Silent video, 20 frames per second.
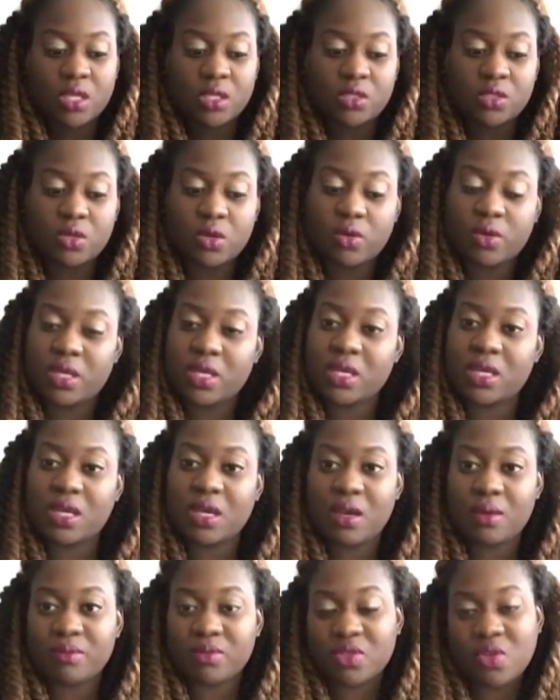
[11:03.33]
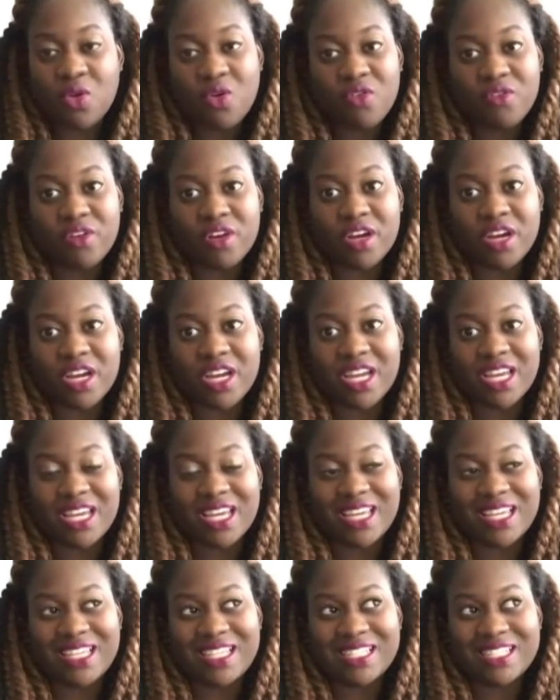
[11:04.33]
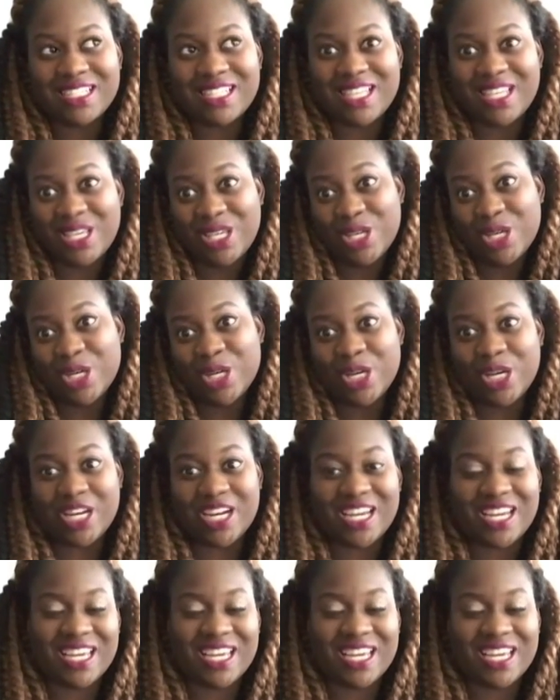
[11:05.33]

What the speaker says: So he comes over and he's here